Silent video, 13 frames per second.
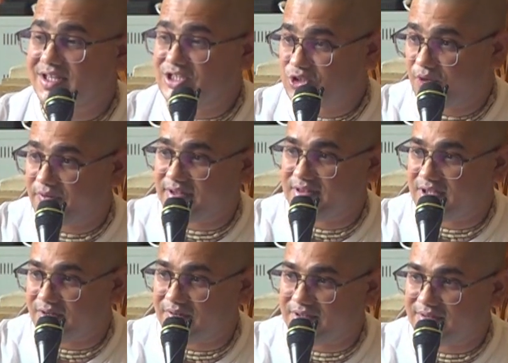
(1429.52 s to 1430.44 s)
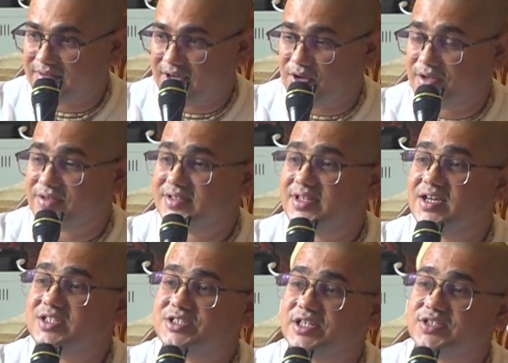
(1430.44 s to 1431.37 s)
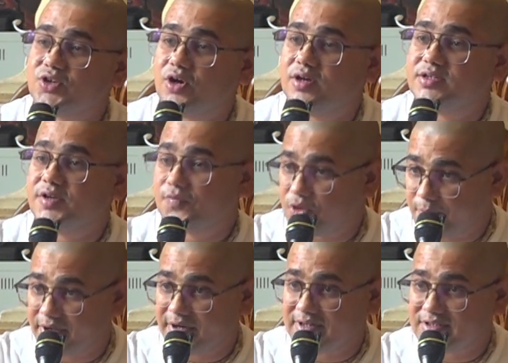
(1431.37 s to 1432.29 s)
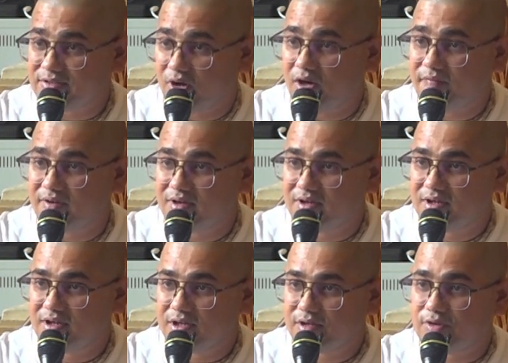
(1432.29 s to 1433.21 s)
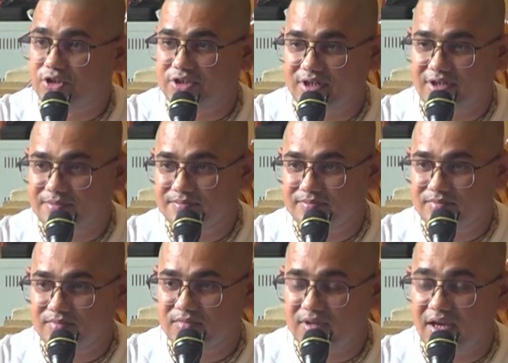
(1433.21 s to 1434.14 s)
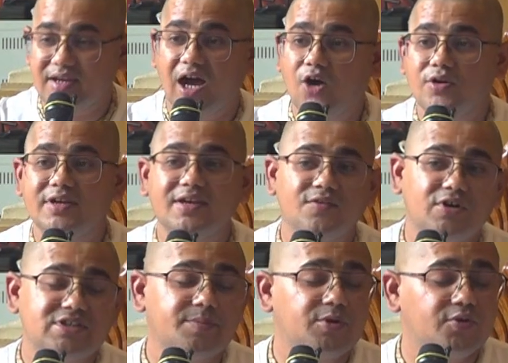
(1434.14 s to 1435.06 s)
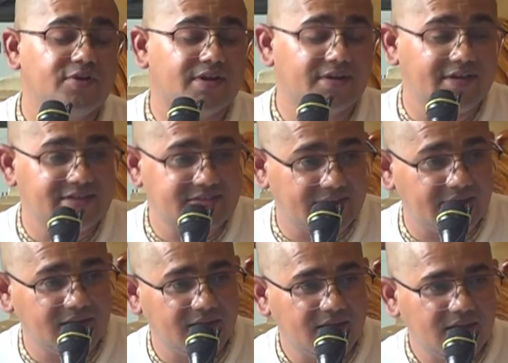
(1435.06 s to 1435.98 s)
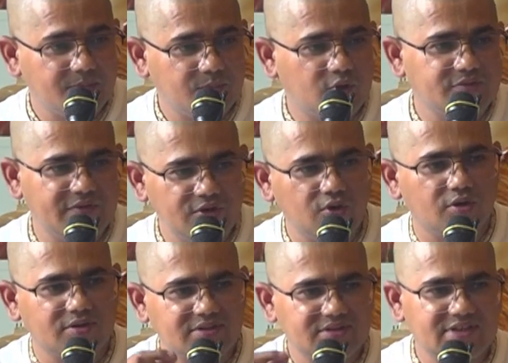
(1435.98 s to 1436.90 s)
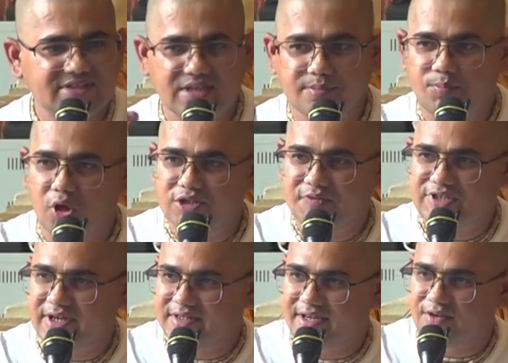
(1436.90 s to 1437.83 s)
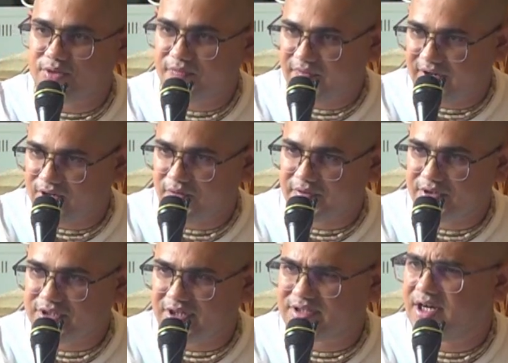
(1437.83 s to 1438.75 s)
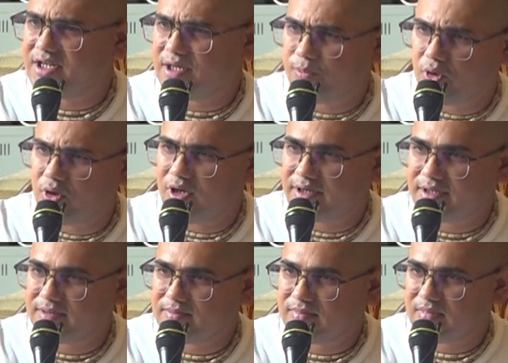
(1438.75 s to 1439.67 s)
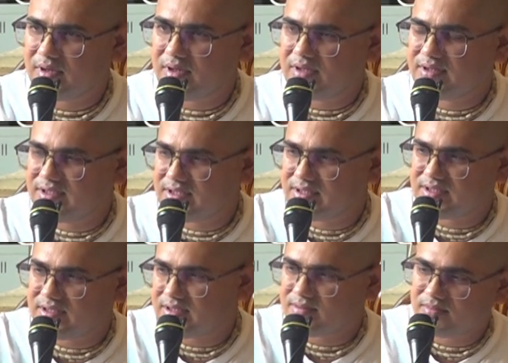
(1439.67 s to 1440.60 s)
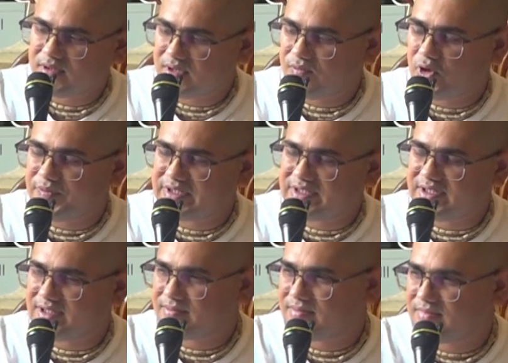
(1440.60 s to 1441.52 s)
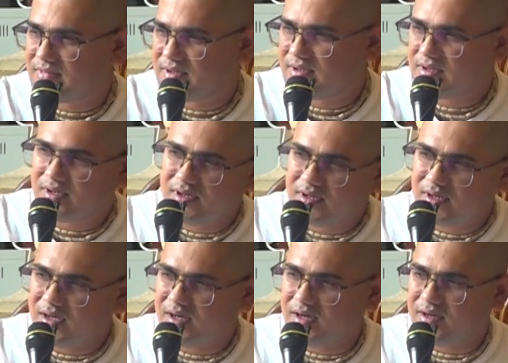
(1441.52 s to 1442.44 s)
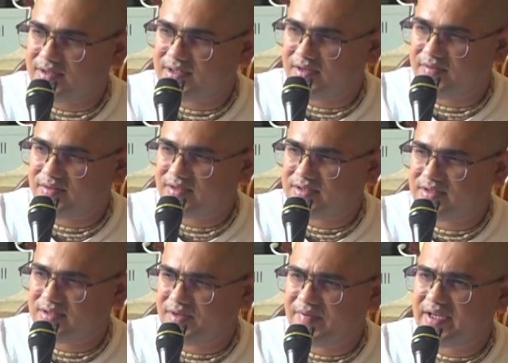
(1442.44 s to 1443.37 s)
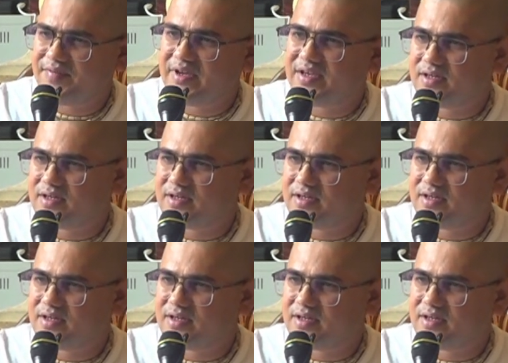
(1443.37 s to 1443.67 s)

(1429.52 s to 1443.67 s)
dust of Vrindavan. And in the dust, he saw the footprints of Krishna. And how he was able to recognize that? Because we know the symbols which are there on the feet of Krishna. Thunderbolt, this, what we say, the way we